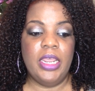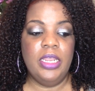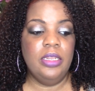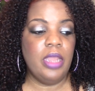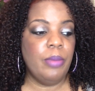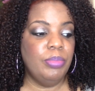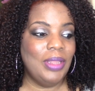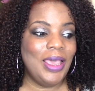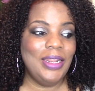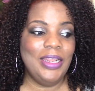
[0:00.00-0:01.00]
And I
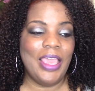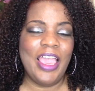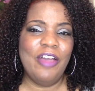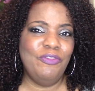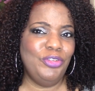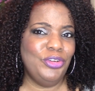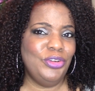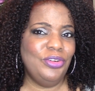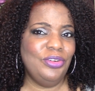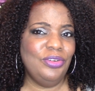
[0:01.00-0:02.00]
blotted
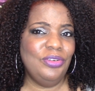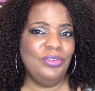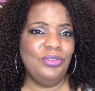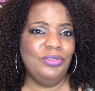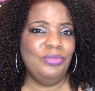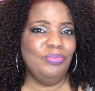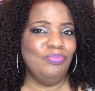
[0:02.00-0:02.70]
after